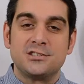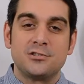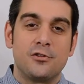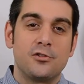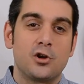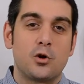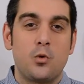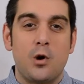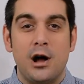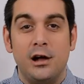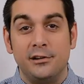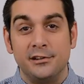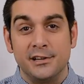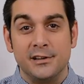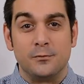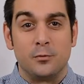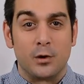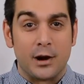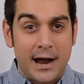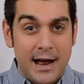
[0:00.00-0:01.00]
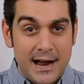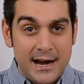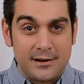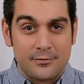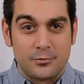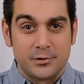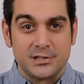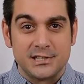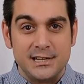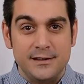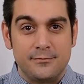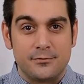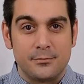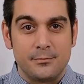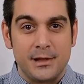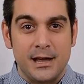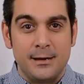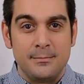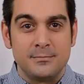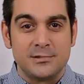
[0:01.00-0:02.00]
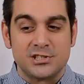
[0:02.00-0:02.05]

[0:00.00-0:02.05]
on the quality of what I have received from them.